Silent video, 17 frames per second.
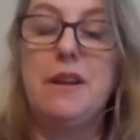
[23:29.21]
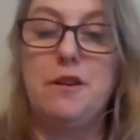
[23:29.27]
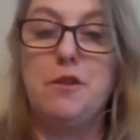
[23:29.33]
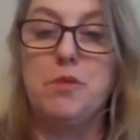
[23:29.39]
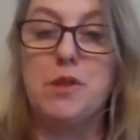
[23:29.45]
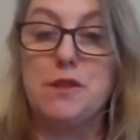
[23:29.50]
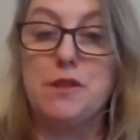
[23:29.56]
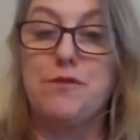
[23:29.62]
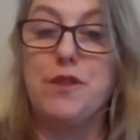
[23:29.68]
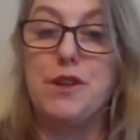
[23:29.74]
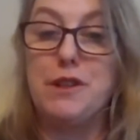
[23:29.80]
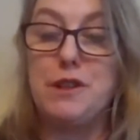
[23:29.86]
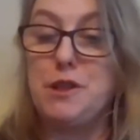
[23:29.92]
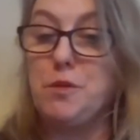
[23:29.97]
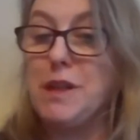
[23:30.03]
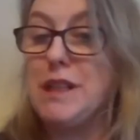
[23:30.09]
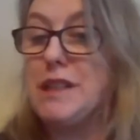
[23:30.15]
who were the
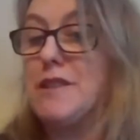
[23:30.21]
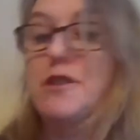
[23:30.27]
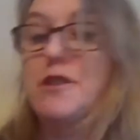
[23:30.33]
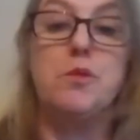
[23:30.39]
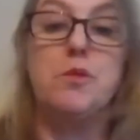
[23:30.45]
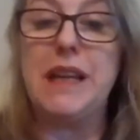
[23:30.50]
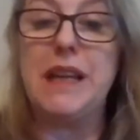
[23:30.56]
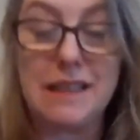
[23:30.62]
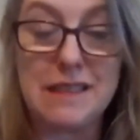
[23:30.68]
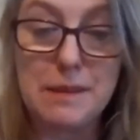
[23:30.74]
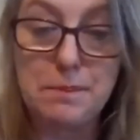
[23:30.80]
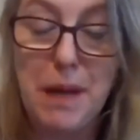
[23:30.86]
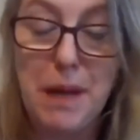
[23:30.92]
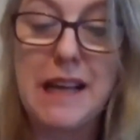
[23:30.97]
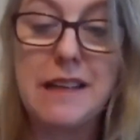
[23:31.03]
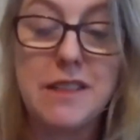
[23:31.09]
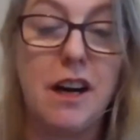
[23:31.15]
first to win two weeks
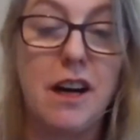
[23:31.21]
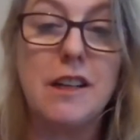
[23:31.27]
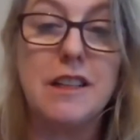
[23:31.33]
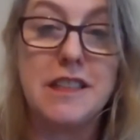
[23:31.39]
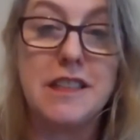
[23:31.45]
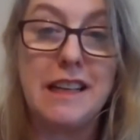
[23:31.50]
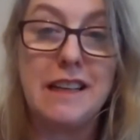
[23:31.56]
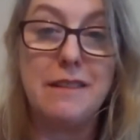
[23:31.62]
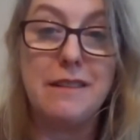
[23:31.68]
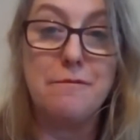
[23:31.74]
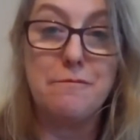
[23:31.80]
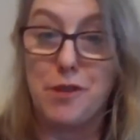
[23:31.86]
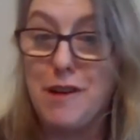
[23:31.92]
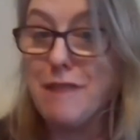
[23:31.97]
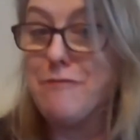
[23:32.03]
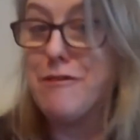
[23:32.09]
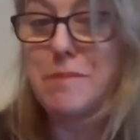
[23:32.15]
paid holiday
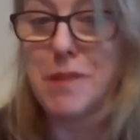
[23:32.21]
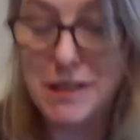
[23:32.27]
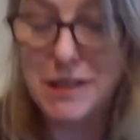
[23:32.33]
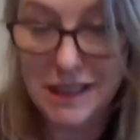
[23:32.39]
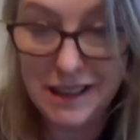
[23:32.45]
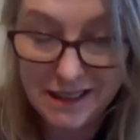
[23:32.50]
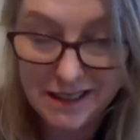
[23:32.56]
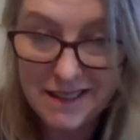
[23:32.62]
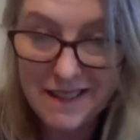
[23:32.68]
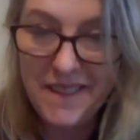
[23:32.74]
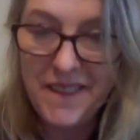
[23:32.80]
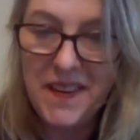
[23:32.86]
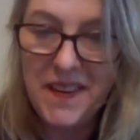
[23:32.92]
for everybody.